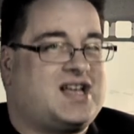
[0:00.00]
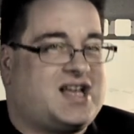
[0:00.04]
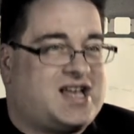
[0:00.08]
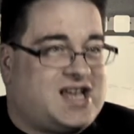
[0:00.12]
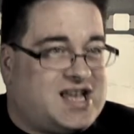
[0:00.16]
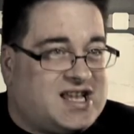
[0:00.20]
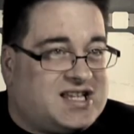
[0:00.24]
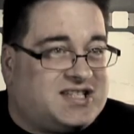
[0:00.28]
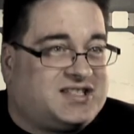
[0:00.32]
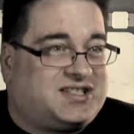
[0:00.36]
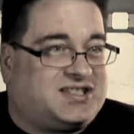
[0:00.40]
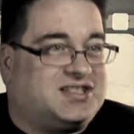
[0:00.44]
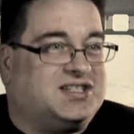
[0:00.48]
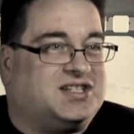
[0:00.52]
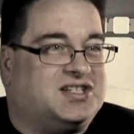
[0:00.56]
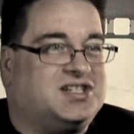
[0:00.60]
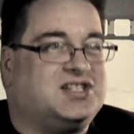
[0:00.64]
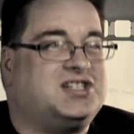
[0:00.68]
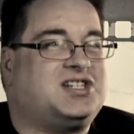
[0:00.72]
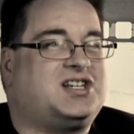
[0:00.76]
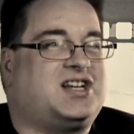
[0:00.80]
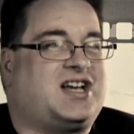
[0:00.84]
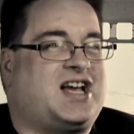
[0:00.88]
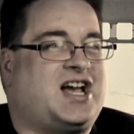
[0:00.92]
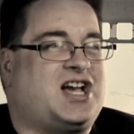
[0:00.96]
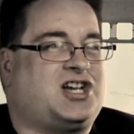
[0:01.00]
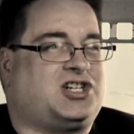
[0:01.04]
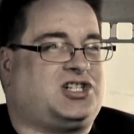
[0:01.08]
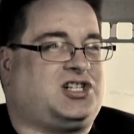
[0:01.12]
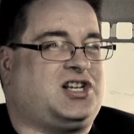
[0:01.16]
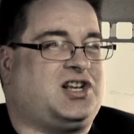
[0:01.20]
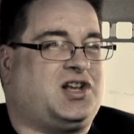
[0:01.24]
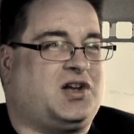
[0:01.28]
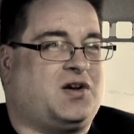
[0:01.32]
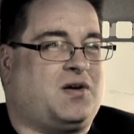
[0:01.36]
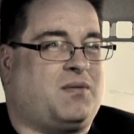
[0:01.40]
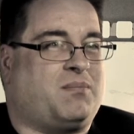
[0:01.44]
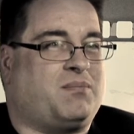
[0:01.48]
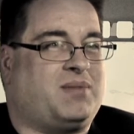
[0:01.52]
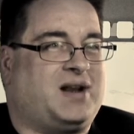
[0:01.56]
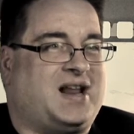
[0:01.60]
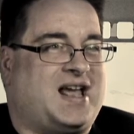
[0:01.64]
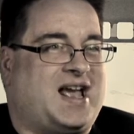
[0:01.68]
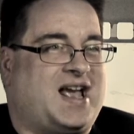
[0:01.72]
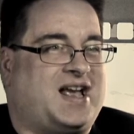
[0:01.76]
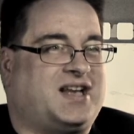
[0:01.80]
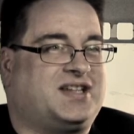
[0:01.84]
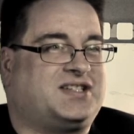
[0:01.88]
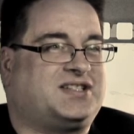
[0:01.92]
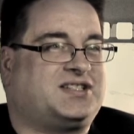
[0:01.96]
isn't actually
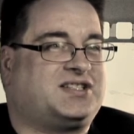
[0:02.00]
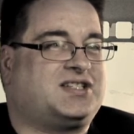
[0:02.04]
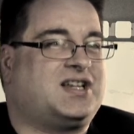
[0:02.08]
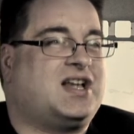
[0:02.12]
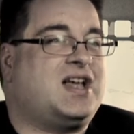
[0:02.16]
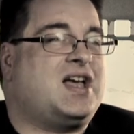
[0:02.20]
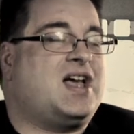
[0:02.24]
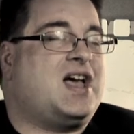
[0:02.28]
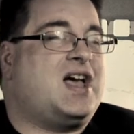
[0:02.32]
complex.